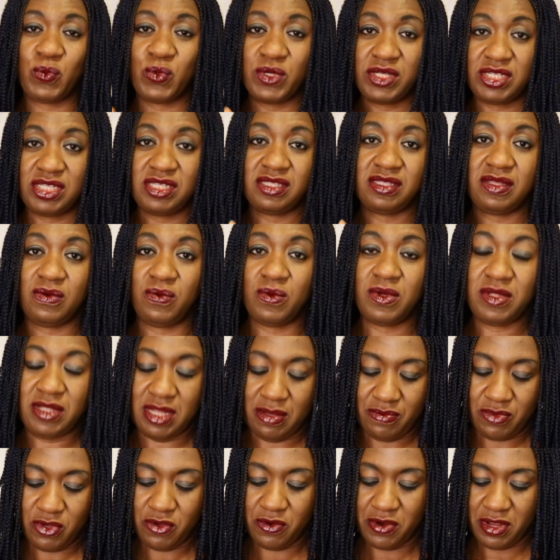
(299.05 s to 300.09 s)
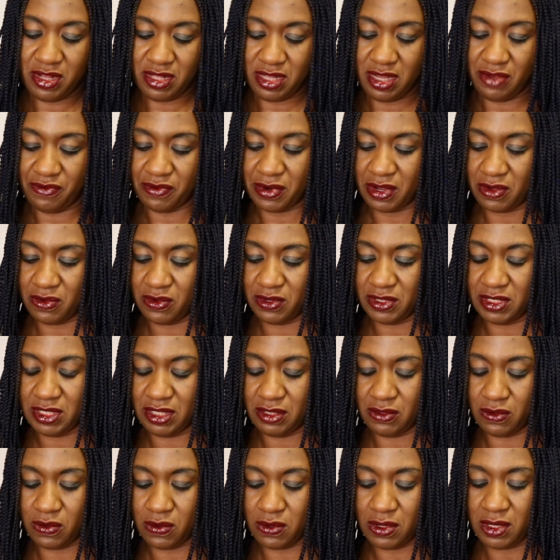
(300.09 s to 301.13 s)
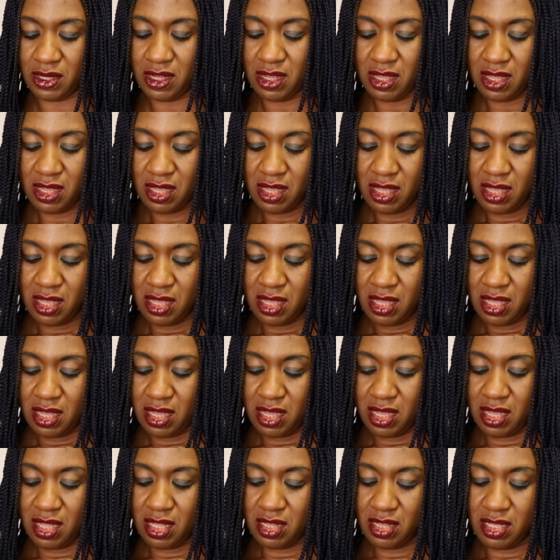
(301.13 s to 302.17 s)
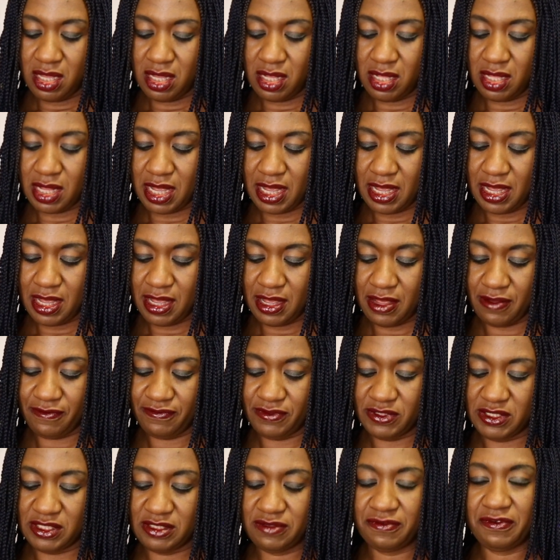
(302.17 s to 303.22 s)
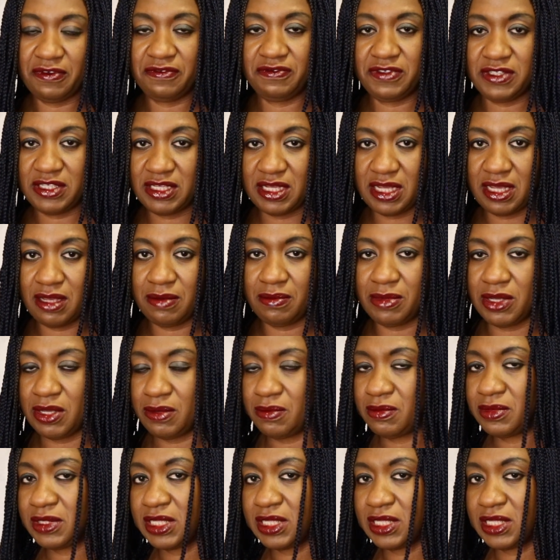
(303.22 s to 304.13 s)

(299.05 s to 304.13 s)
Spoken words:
which is the one I'm currently recording on, and then I have this 50 mm